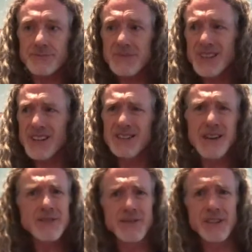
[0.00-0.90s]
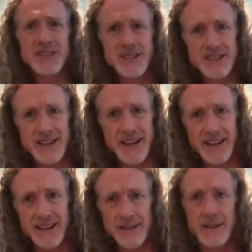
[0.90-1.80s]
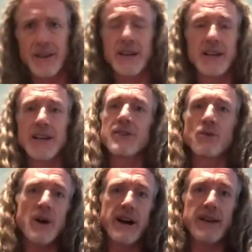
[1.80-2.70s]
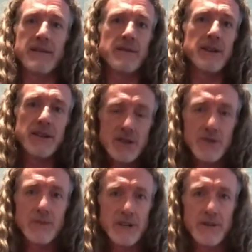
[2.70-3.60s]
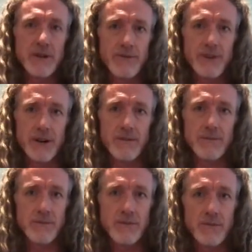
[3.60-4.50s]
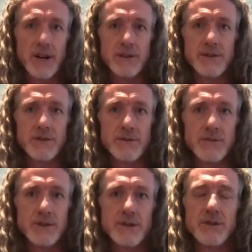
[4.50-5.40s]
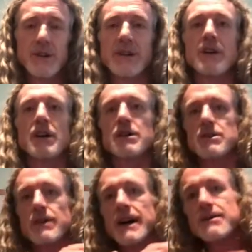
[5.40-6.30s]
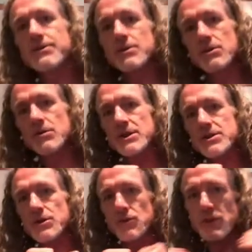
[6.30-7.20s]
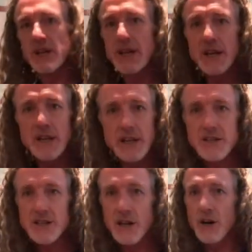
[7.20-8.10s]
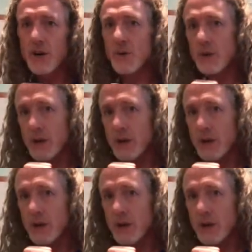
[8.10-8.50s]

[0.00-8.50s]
because I was never going to see this guy again. Either way, this would have been a fair way to do it. So I threw two really slow,